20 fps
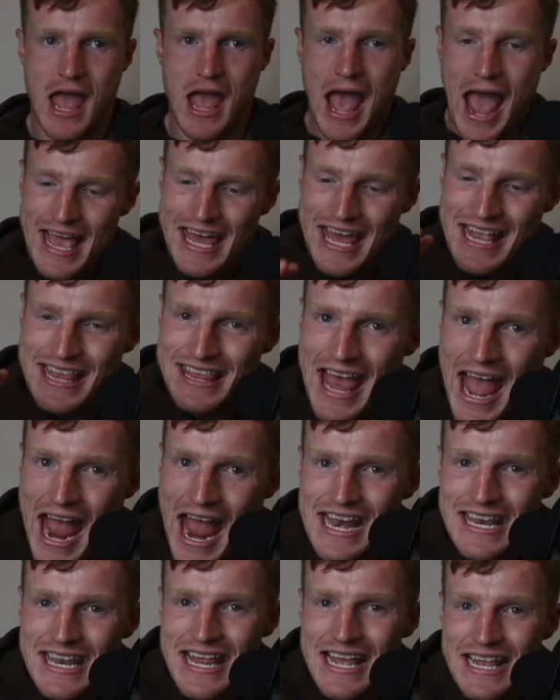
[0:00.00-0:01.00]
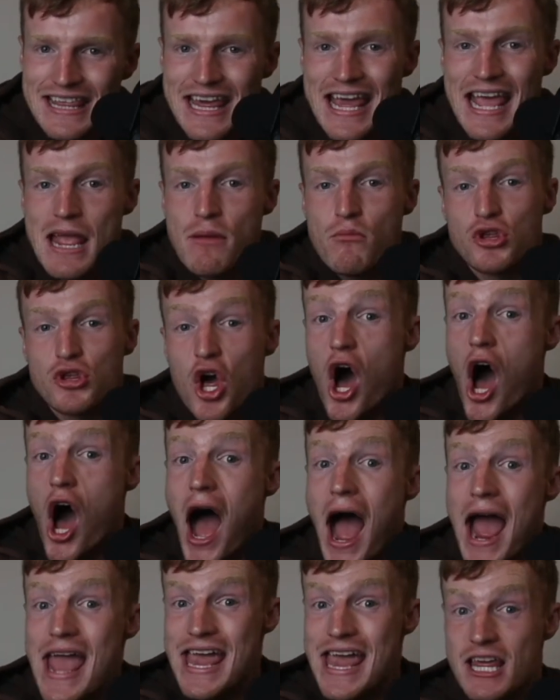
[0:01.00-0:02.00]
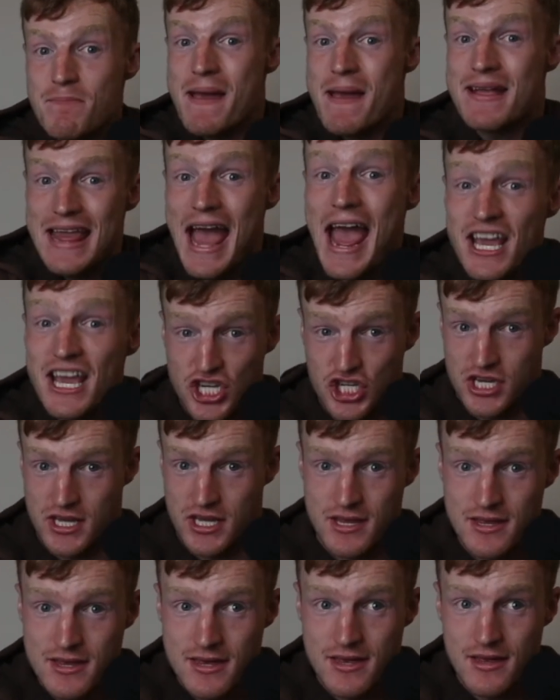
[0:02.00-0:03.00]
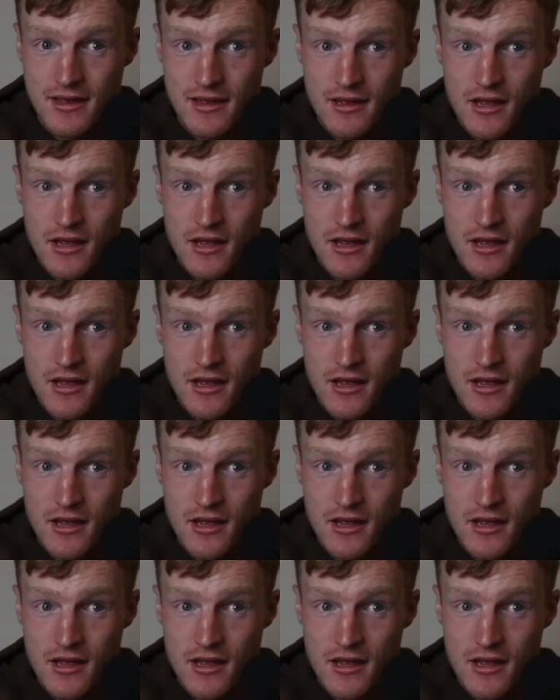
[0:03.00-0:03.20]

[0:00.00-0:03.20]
A contending team with high expectations